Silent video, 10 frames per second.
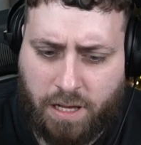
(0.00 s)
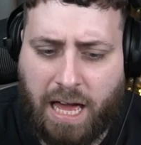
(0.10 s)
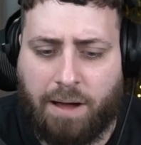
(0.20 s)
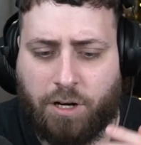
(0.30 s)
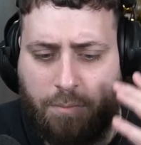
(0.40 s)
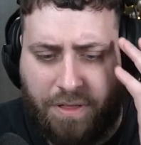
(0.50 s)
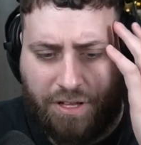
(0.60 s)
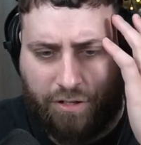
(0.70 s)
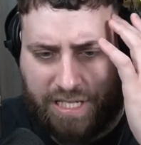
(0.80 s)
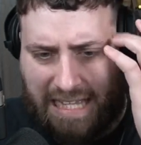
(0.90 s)
I'm going to
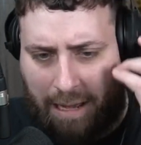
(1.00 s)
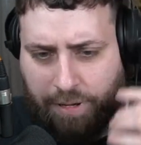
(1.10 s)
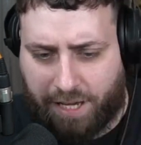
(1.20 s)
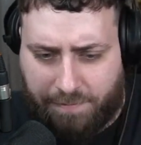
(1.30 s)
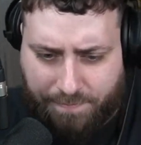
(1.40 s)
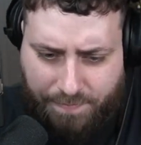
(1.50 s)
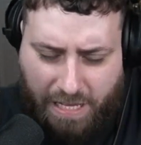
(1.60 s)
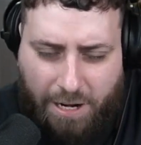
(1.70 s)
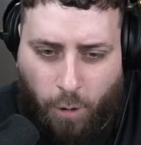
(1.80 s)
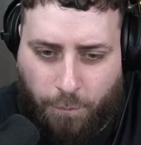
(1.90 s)
Mythical Slab here
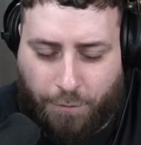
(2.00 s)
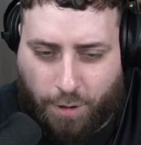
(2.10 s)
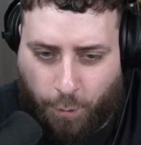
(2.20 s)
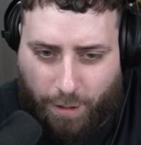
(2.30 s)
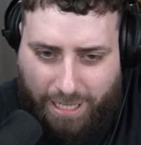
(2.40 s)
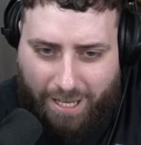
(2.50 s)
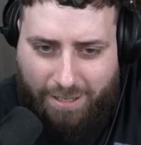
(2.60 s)
and hope for a Corellia.